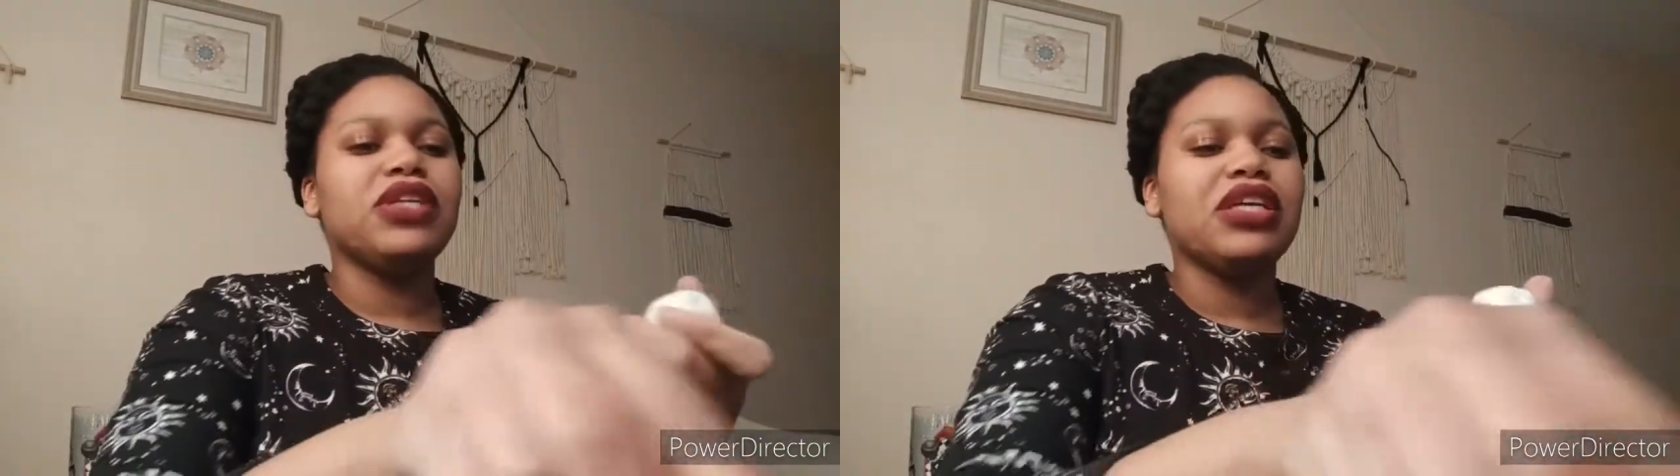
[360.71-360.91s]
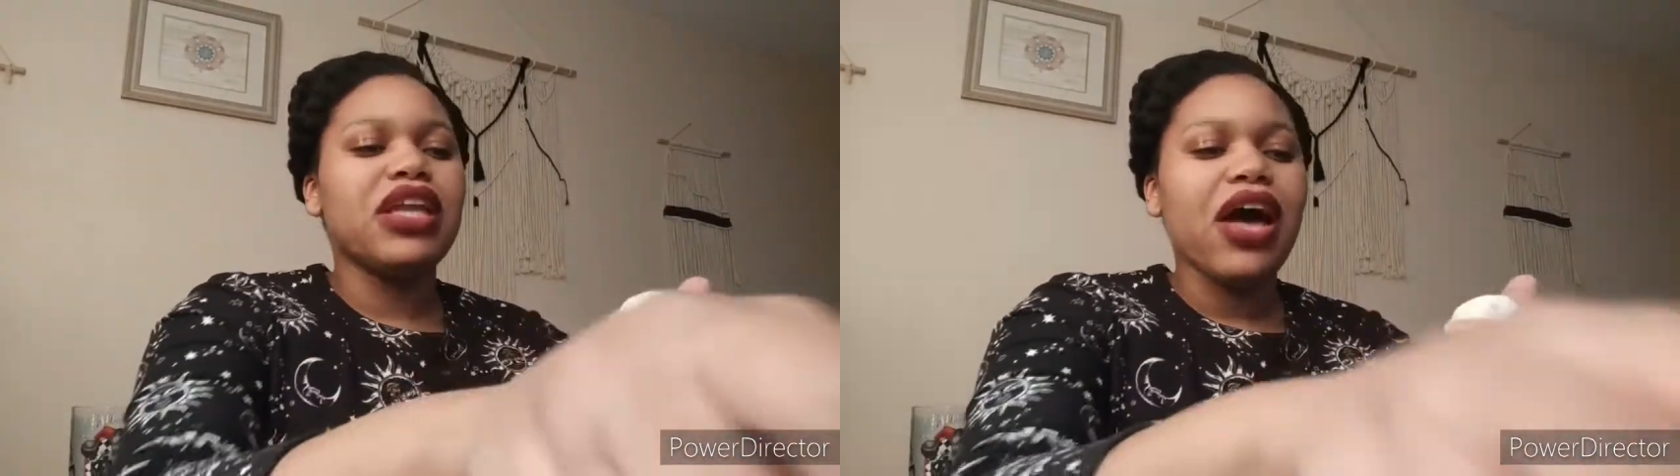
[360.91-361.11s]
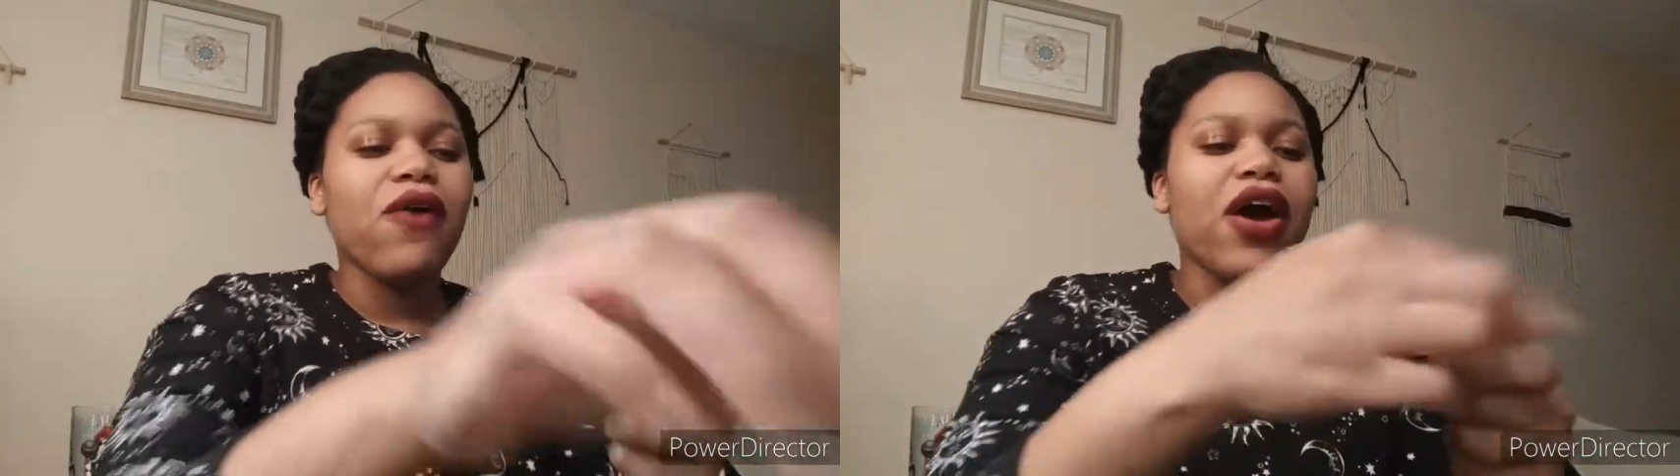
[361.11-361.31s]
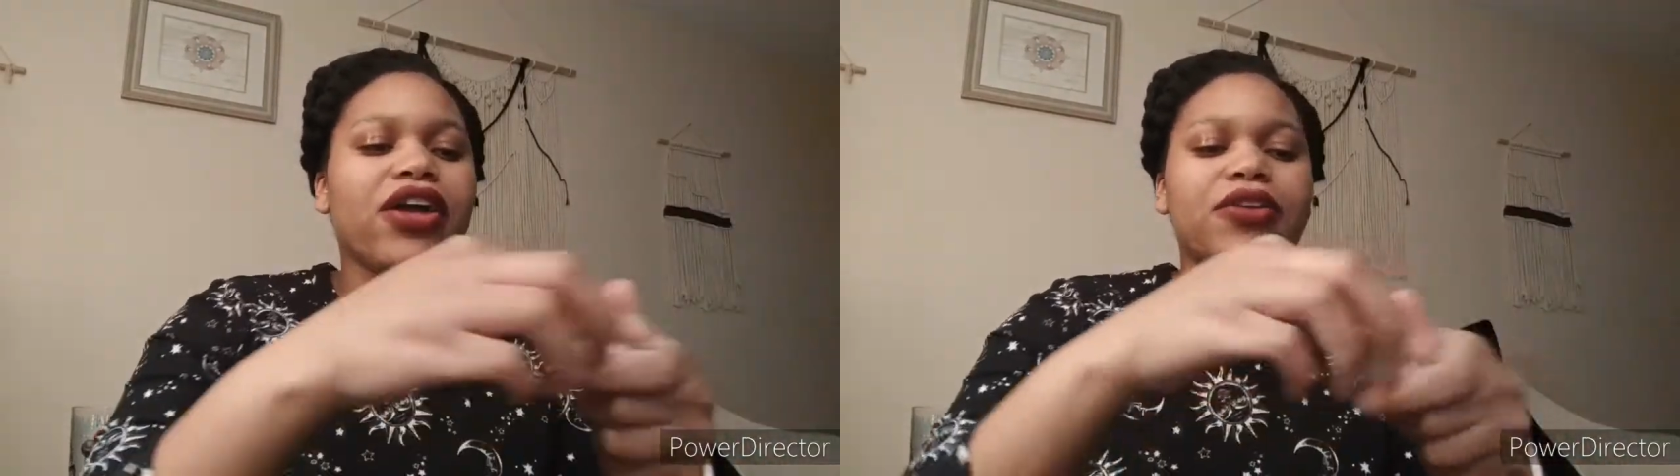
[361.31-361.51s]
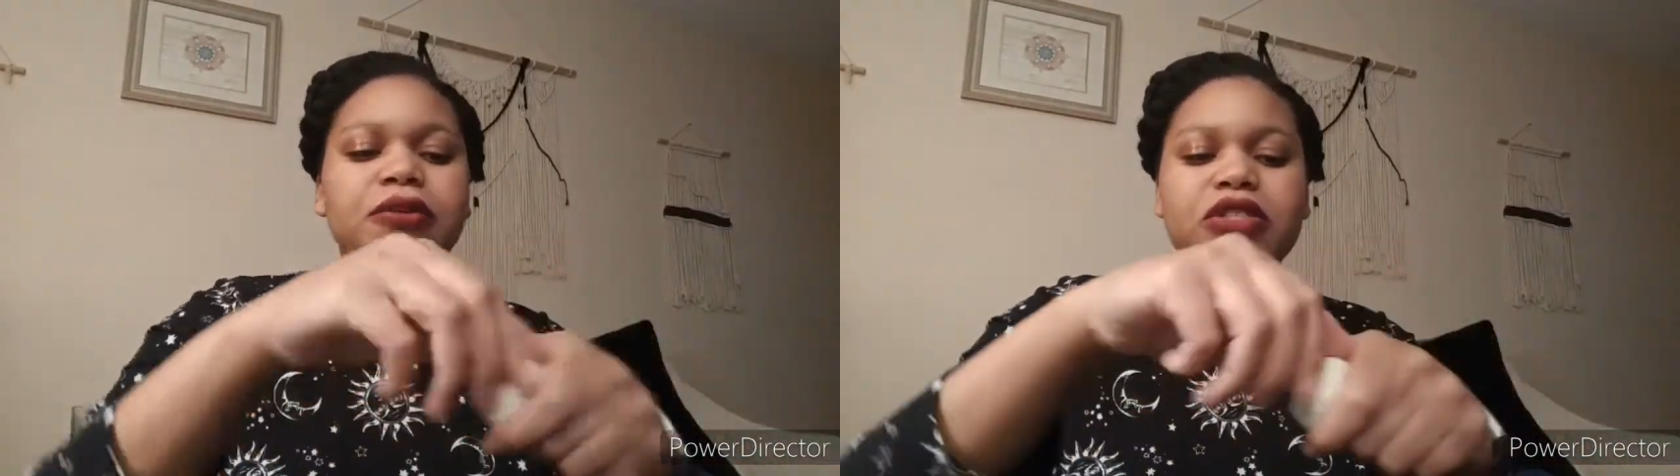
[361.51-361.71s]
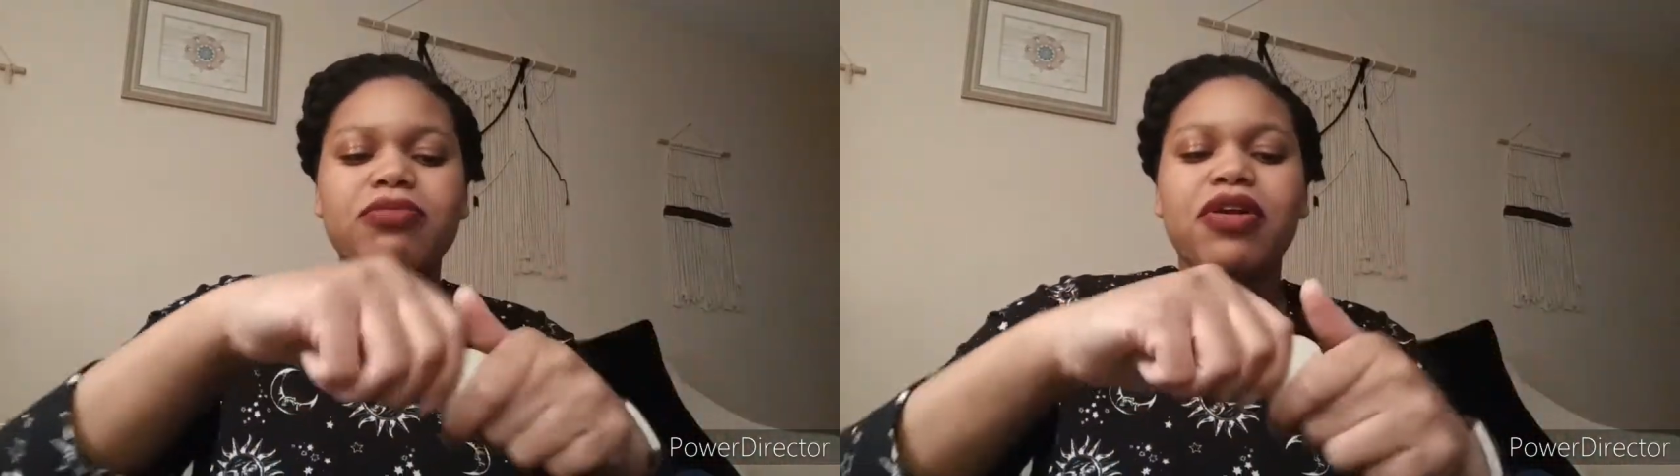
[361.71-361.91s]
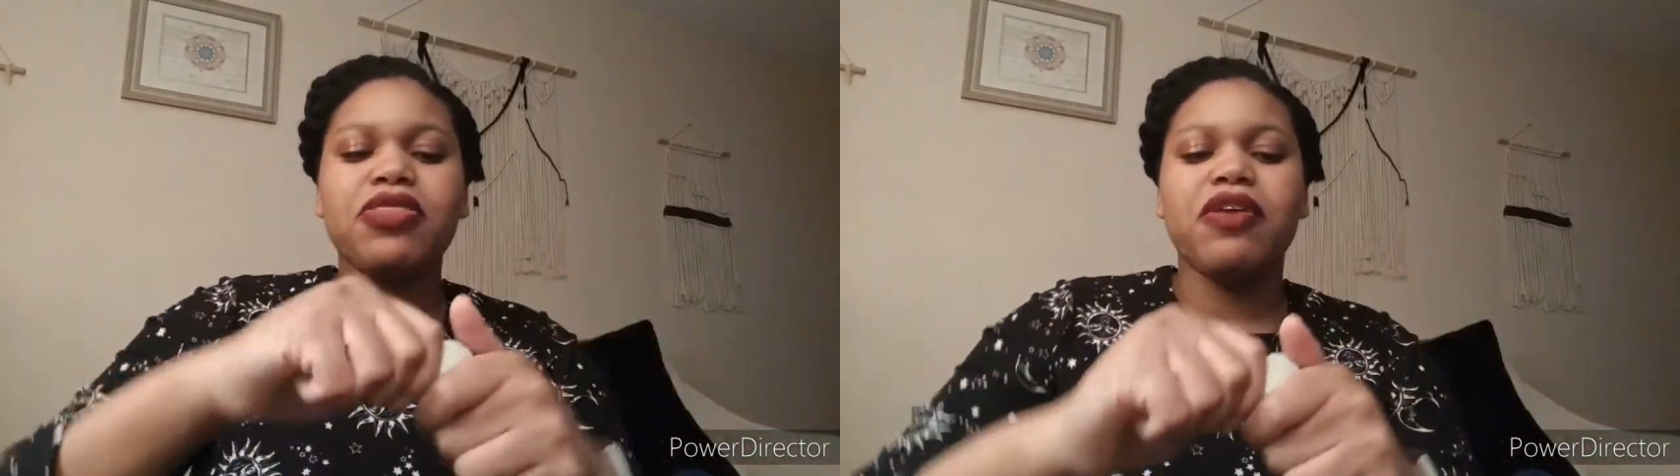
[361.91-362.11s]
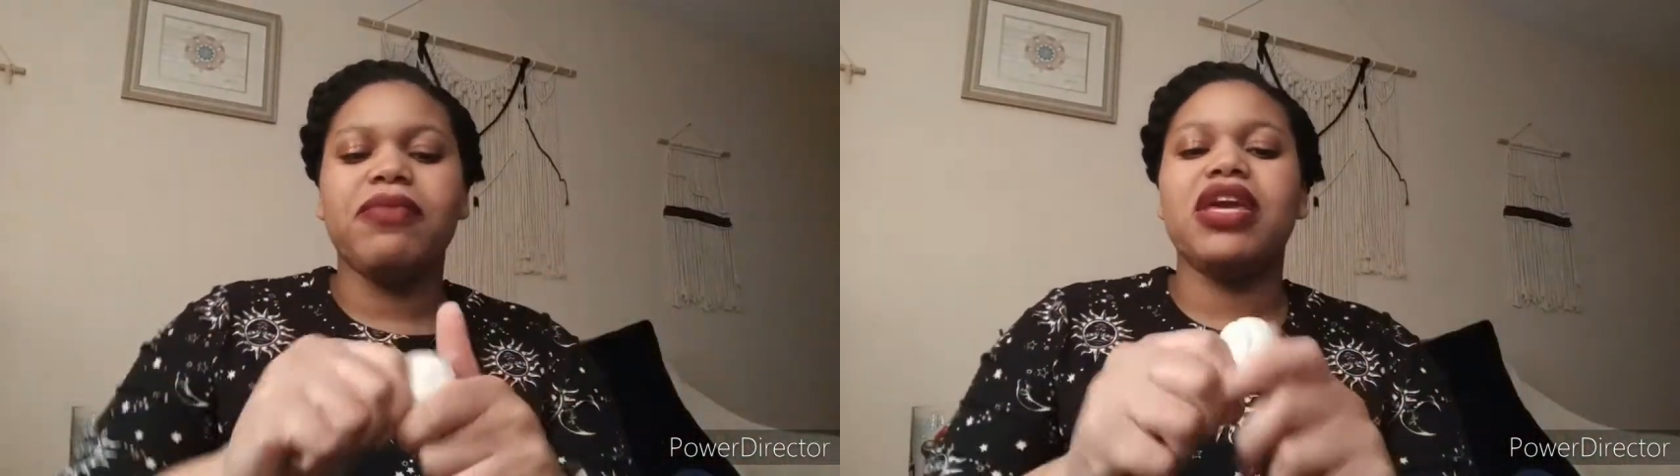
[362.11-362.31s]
dig it out, I used my thumb